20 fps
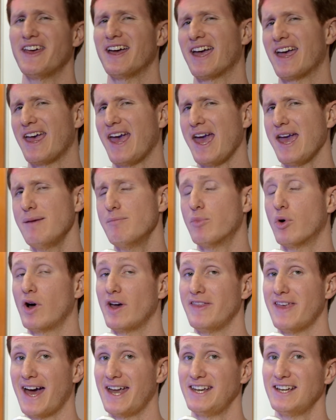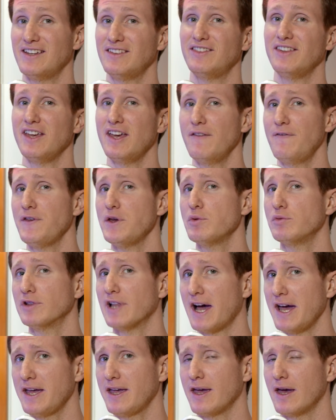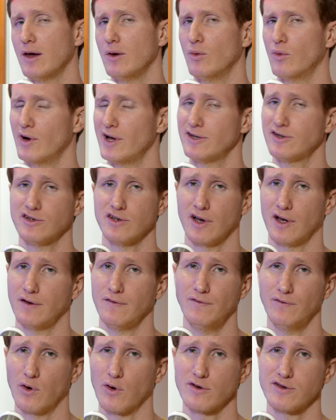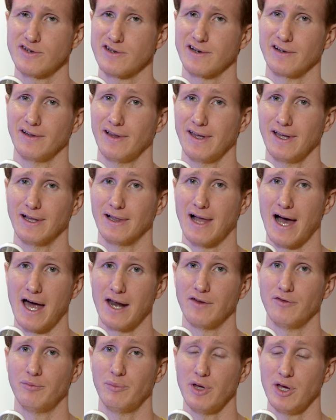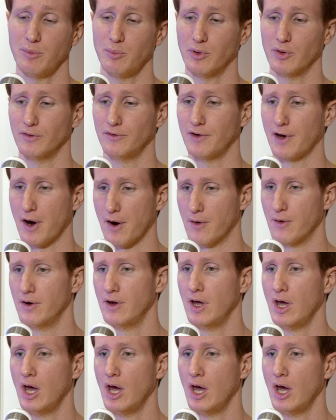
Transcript: The Game Boy, that is, if you like it, which unfortunately a lot of people don't.